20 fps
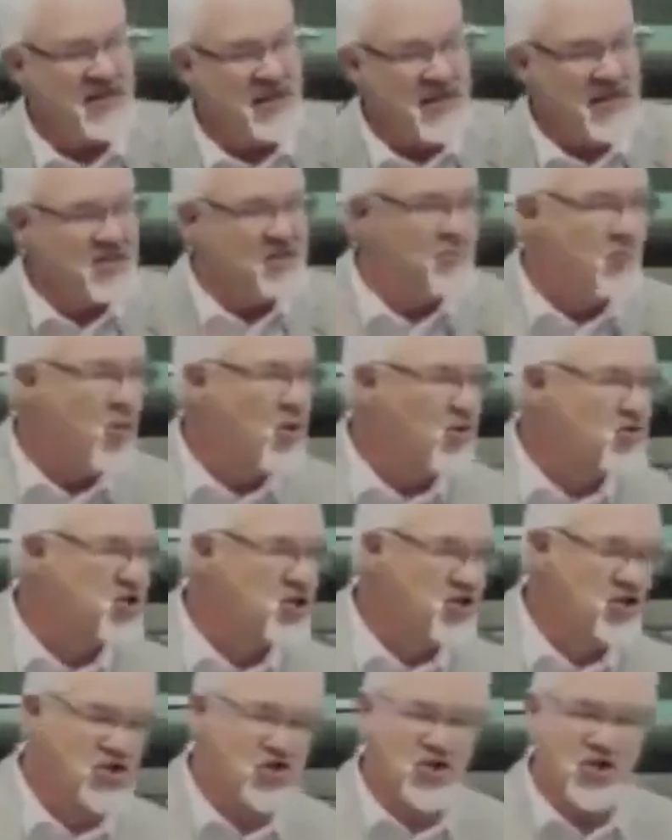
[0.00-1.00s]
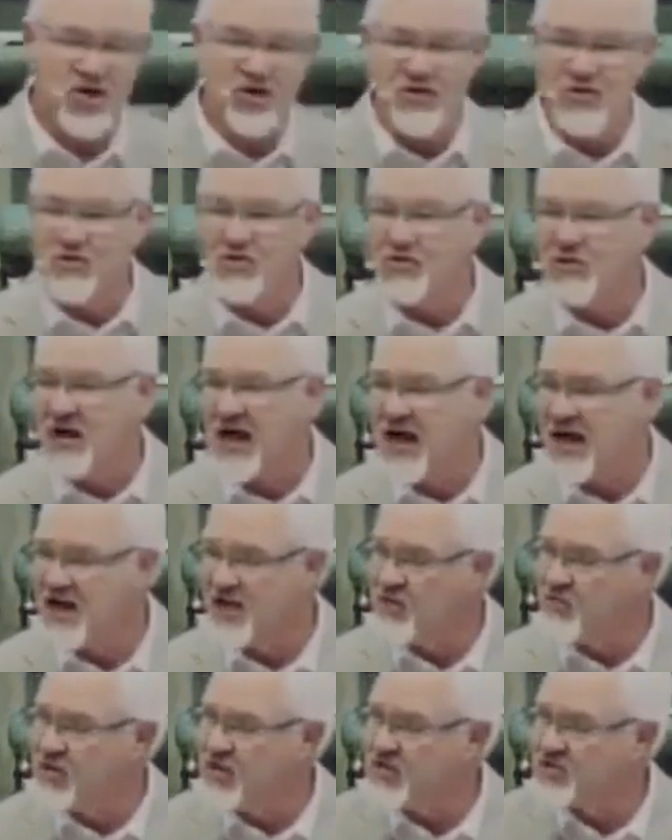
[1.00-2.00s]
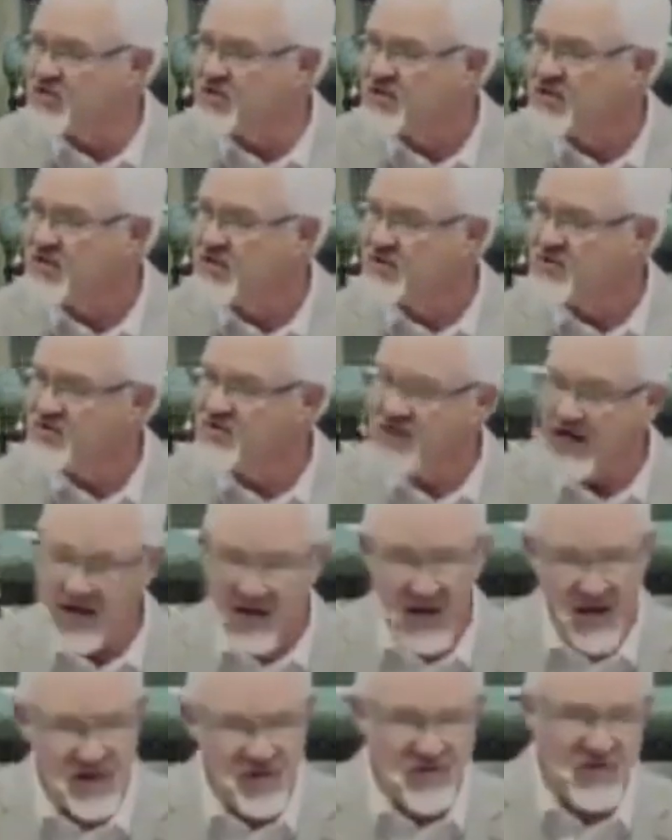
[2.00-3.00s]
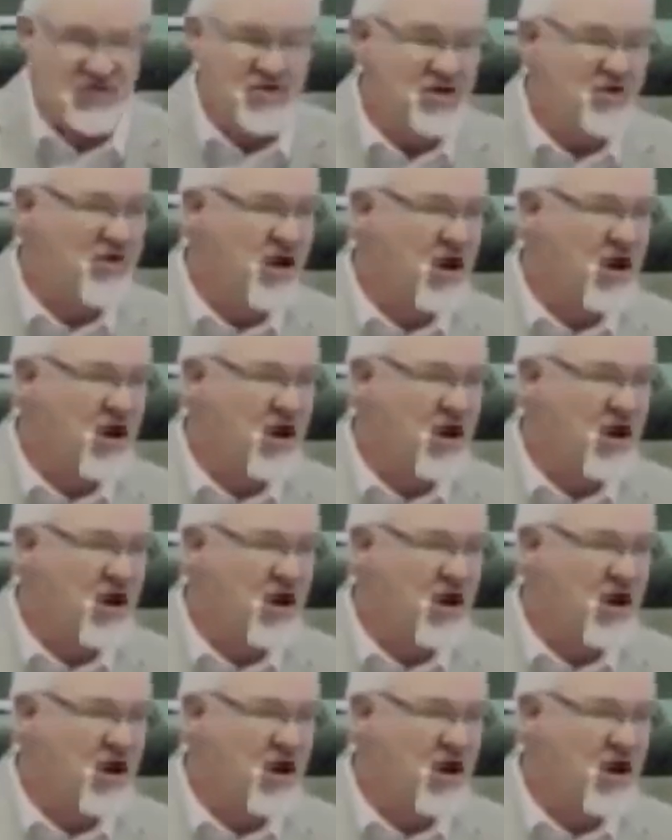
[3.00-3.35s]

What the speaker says: It's more just general language to tell us to do